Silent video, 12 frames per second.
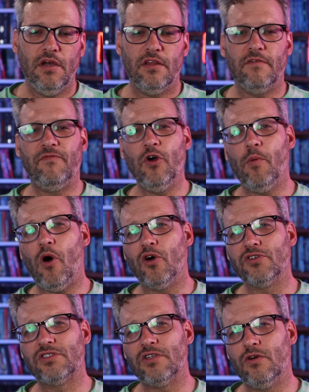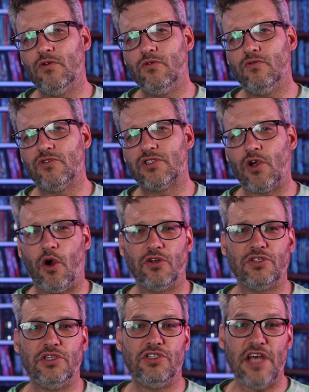The film also
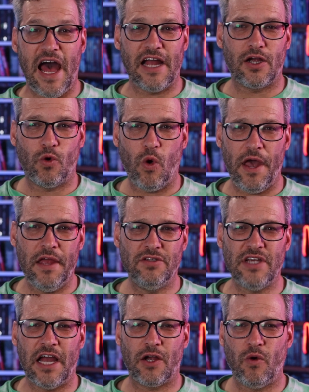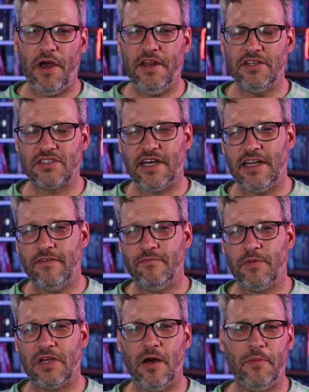stars Jack Quaid. Jack Quaid is kind of
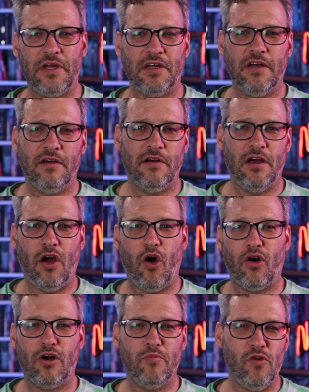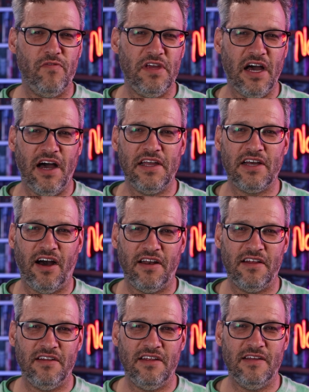becoming a horror movie icon
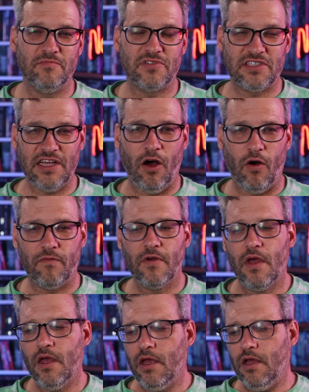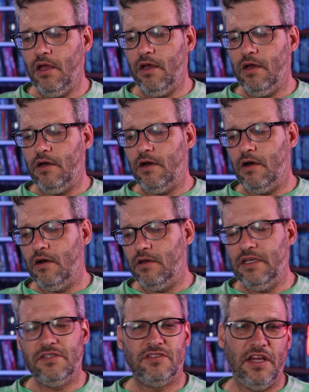in himself.
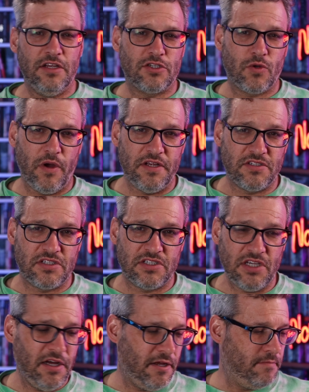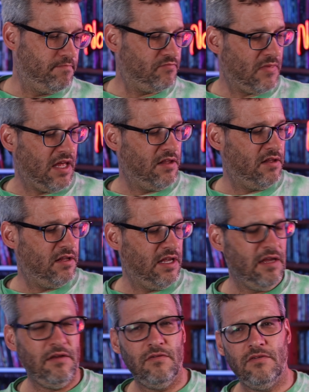He's Dennis Quaid's son, and
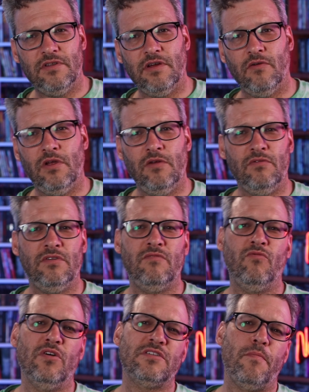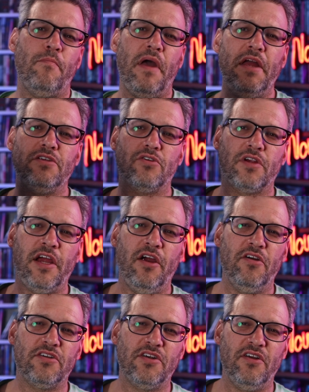he was a major
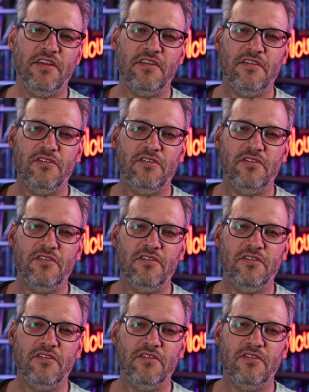character in